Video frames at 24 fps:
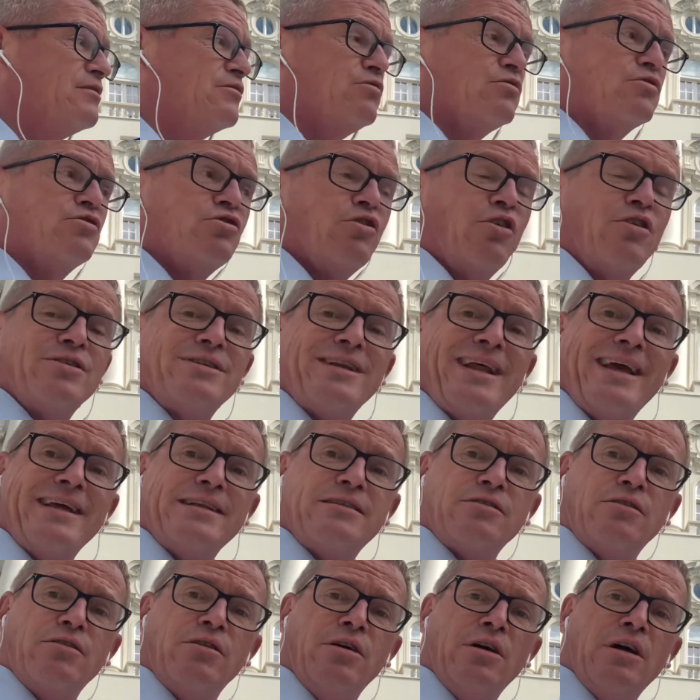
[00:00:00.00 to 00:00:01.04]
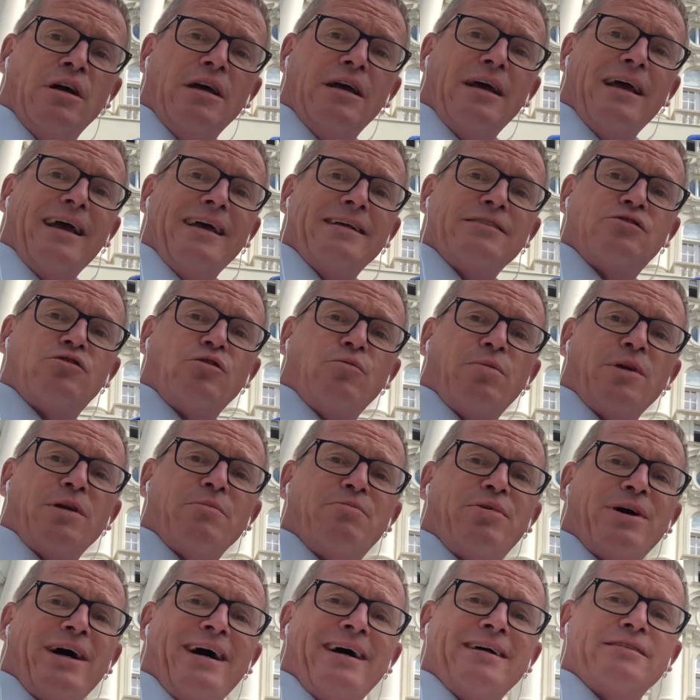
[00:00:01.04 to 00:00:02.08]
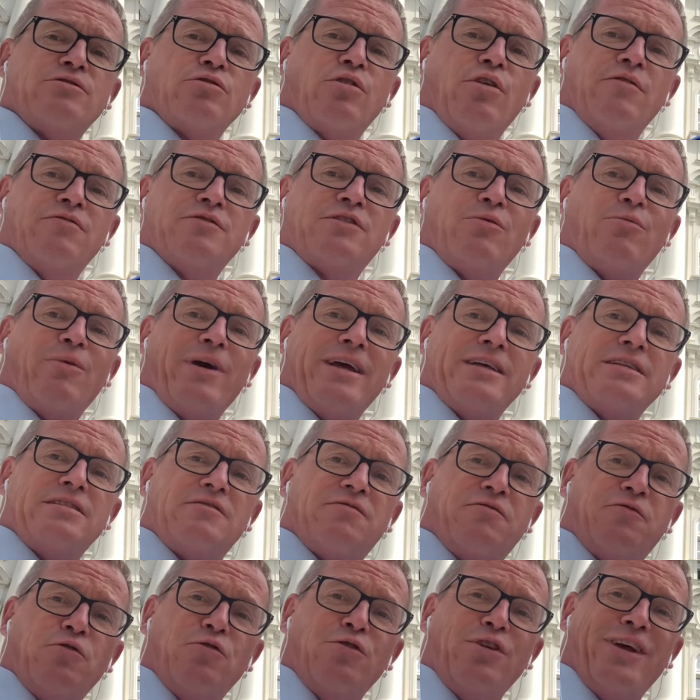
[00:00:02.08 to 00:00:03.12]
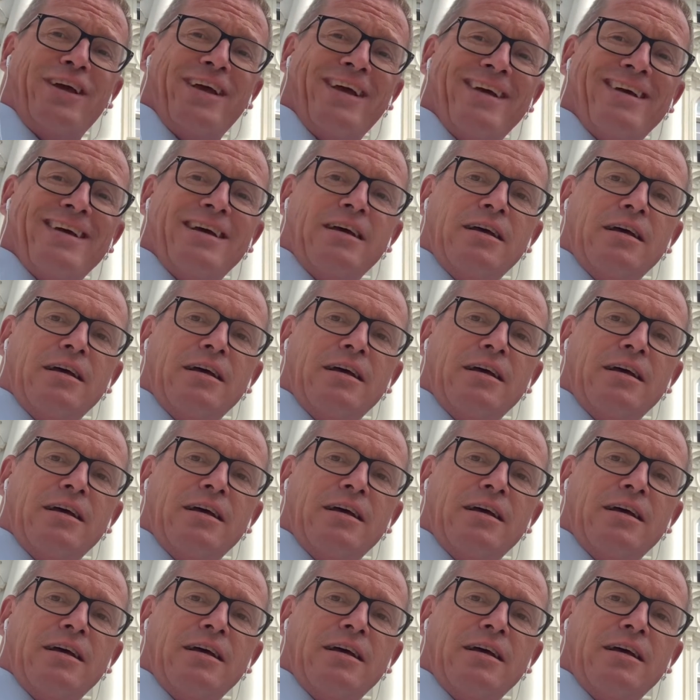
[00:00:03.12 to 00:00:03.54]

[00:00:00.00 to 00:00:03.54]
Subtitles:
to join NATO and to be part of the West fully.